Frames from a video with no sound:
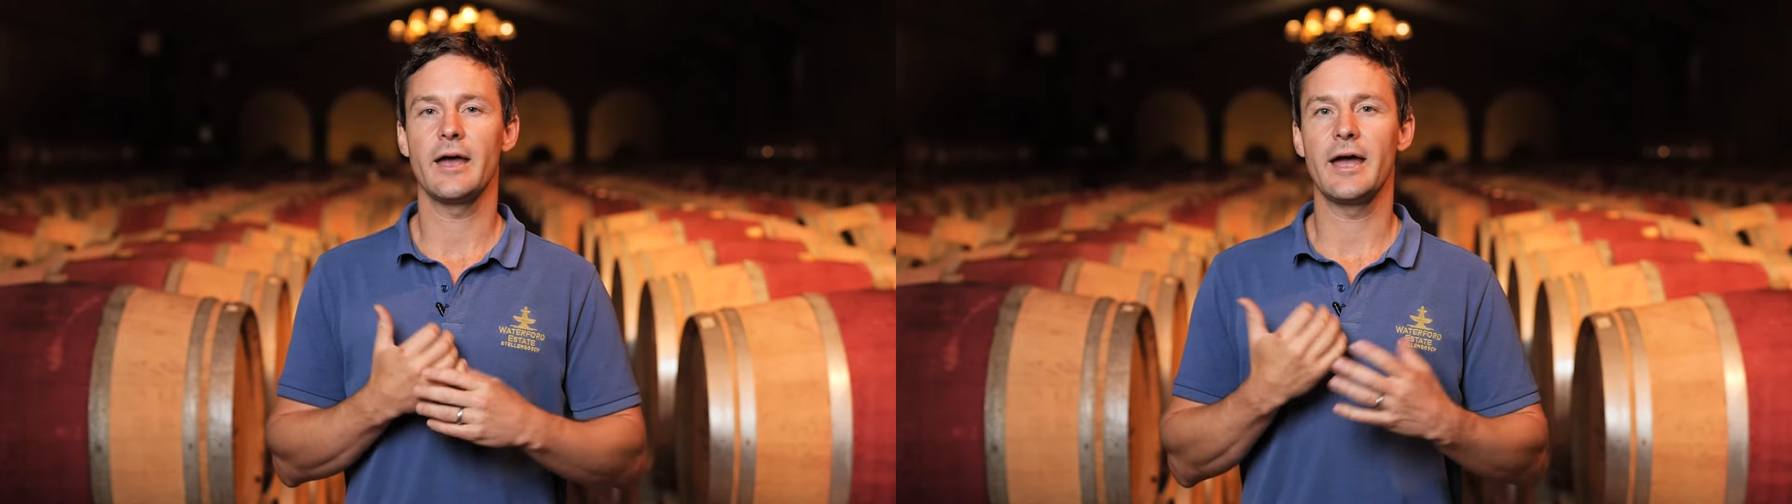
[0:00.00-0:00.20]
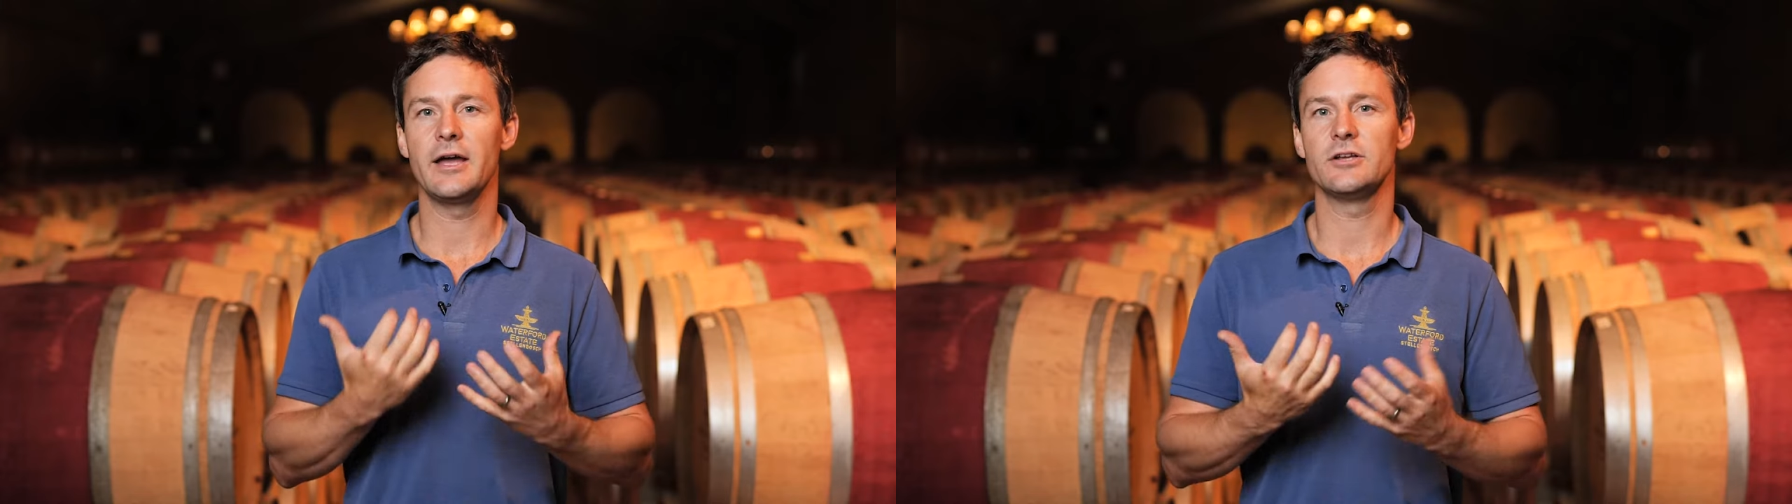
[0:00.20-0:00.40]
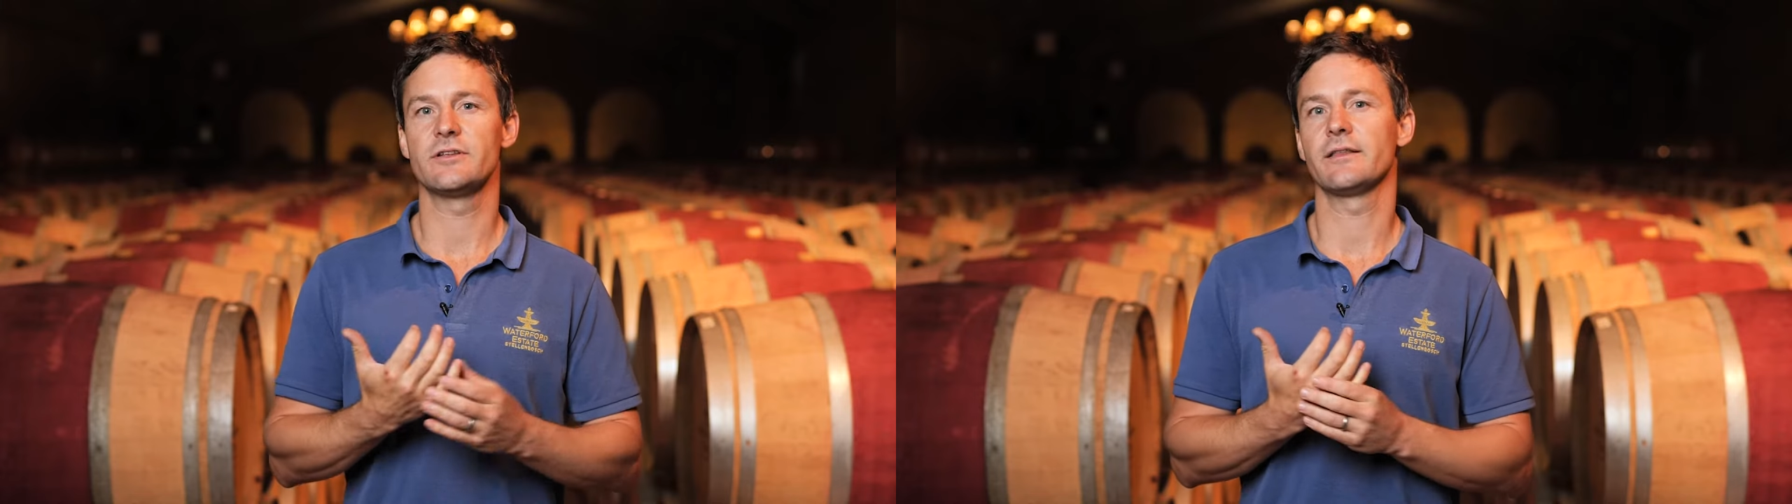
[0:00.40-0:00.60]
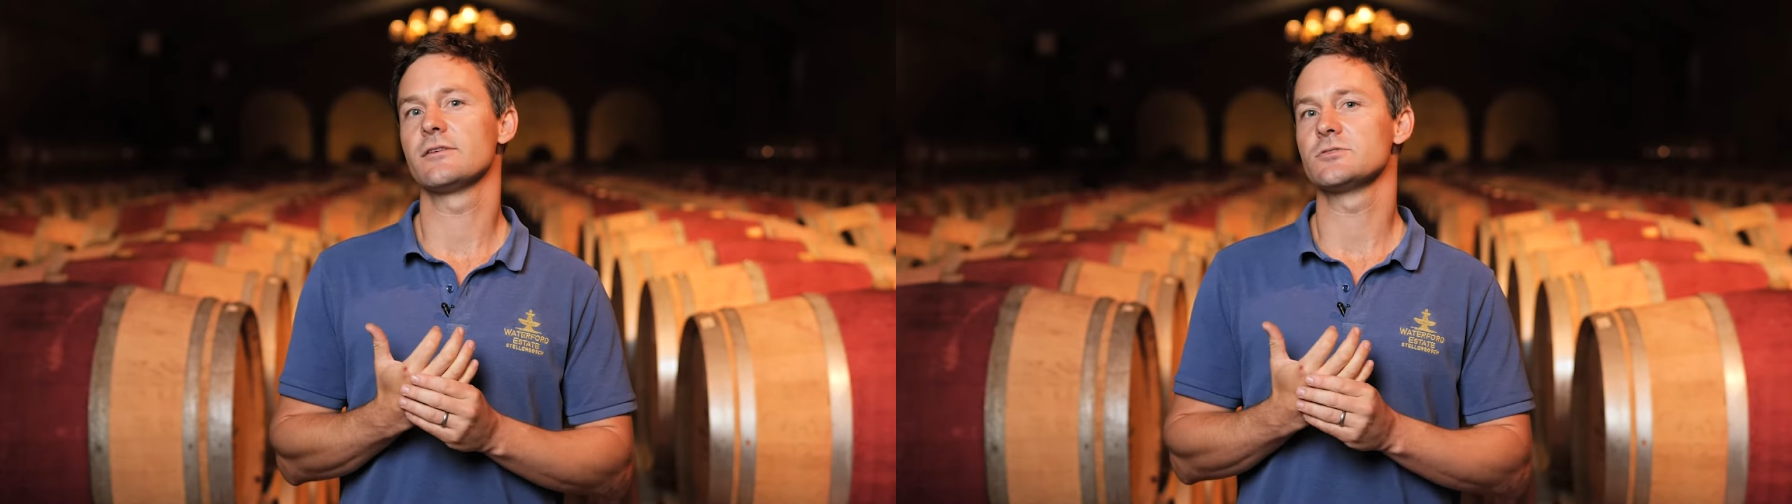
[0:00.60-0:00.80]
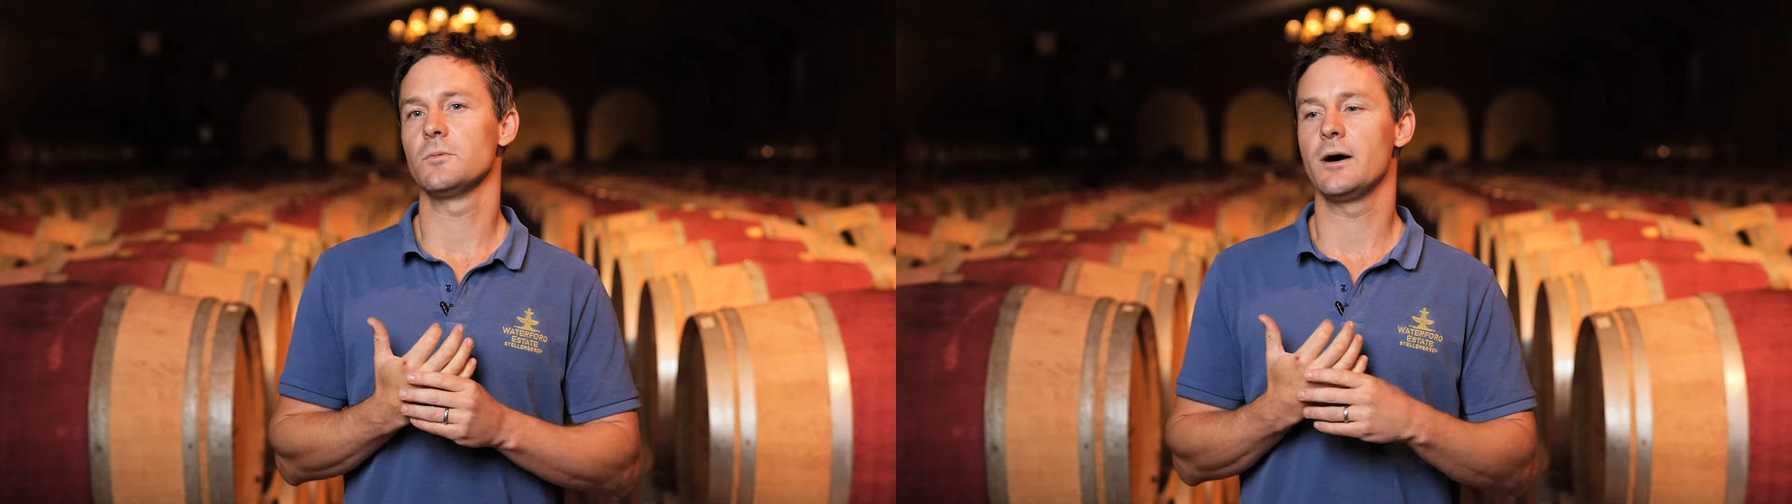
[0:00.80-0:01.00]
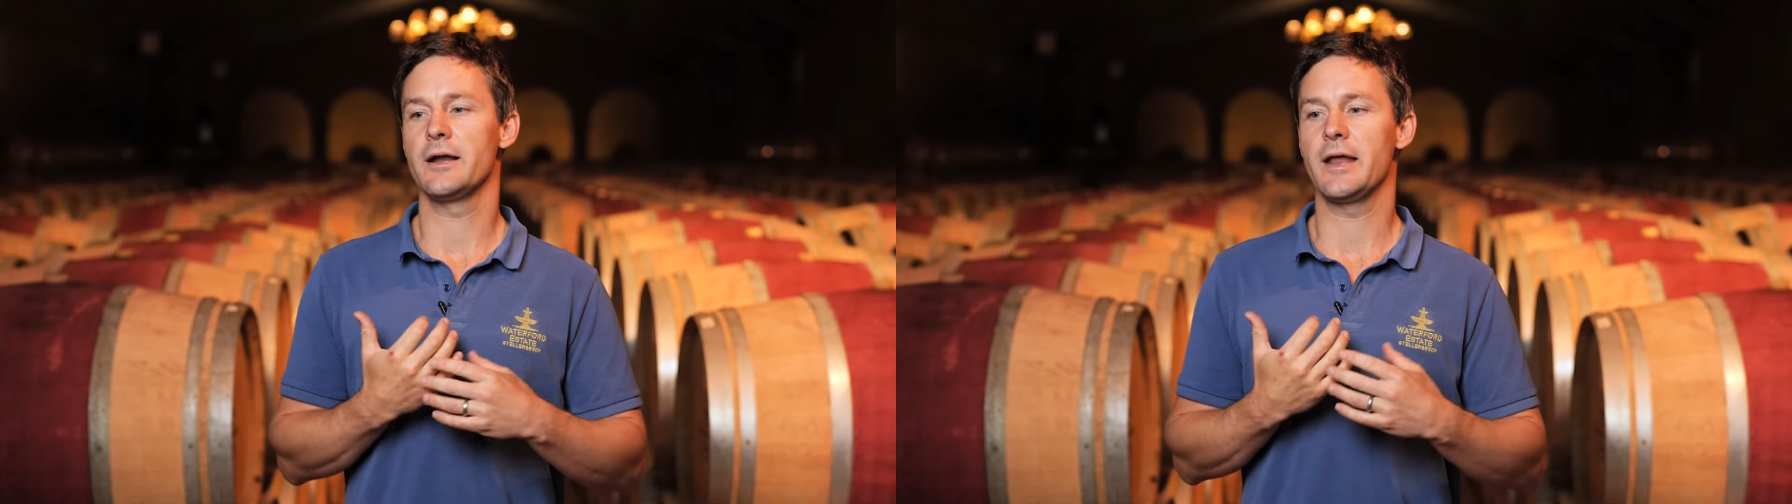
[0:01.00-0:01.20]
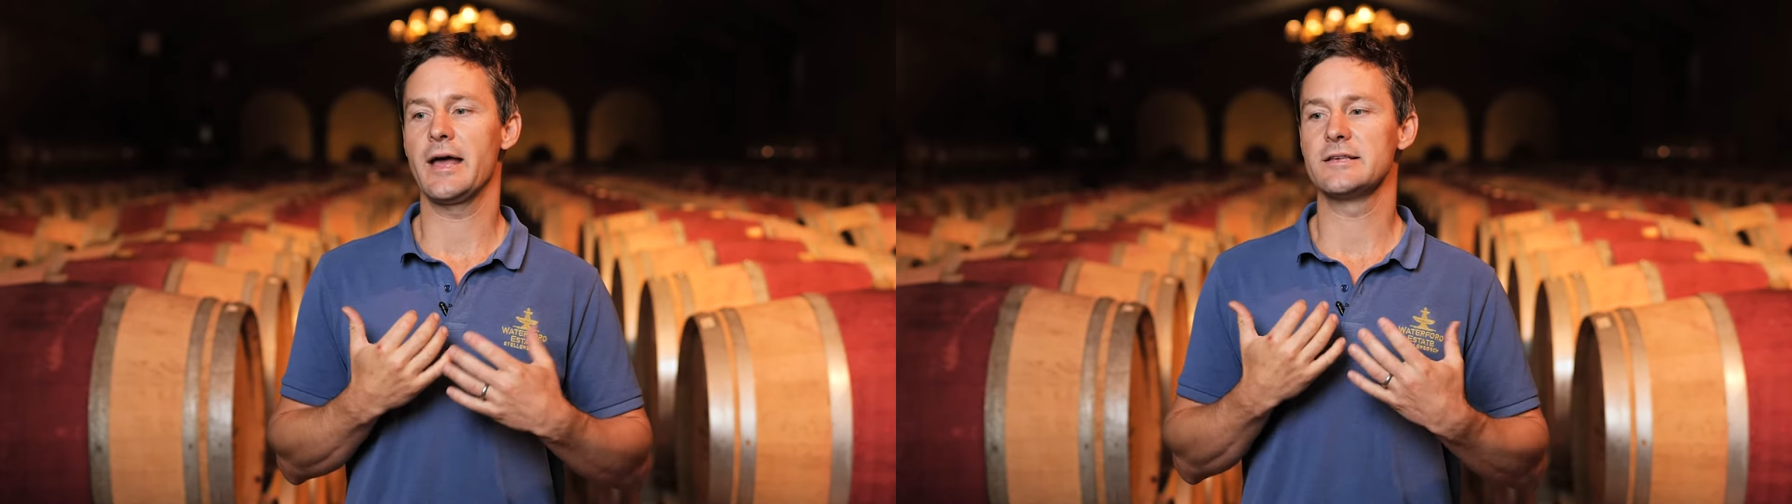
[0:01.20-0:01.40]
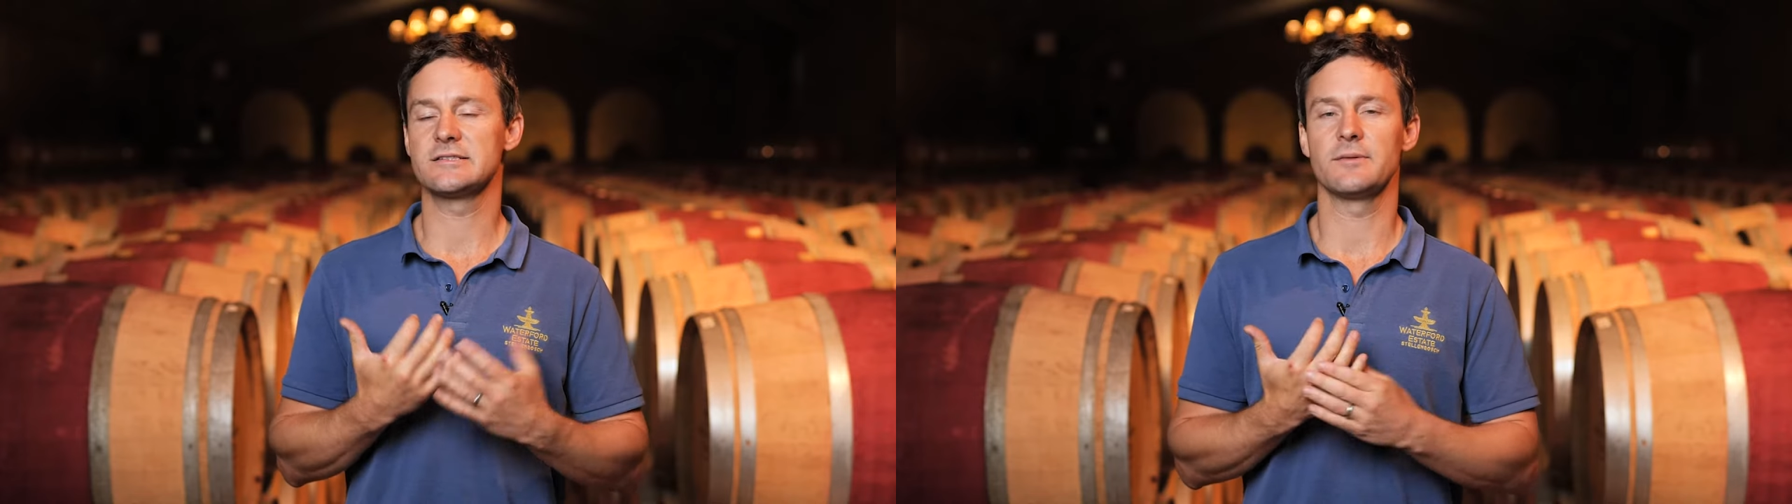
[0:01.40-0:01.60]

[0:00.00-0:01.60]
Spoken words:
age that this wine has